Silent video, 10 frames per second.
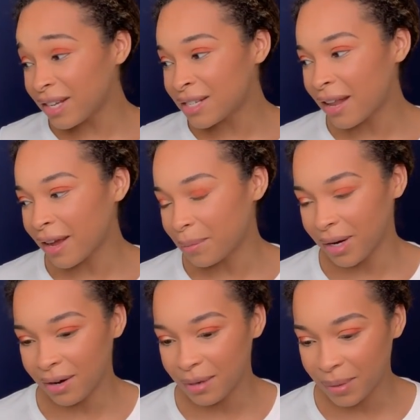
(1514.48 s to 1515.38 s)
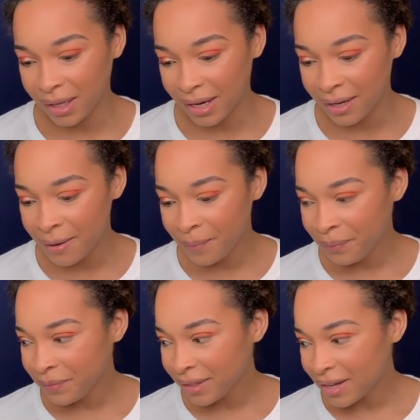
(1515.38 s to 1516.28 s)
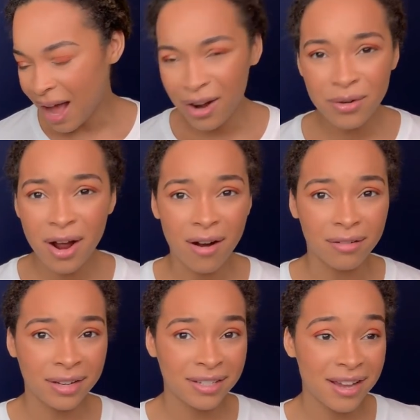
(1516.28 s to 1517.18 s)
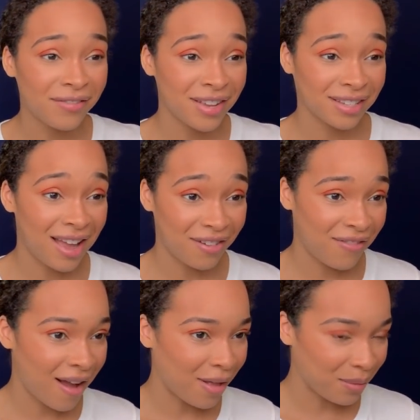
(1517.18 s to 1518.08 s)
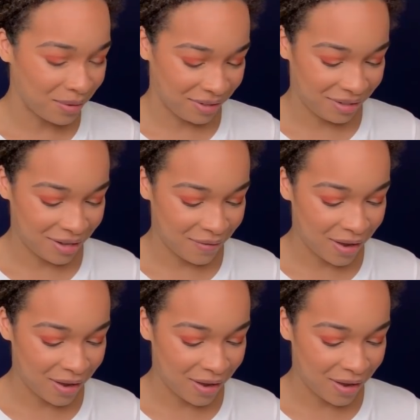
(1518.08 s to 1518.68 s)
not like a parody, but like, I don't know. He definitely has a lot of followers and stuff.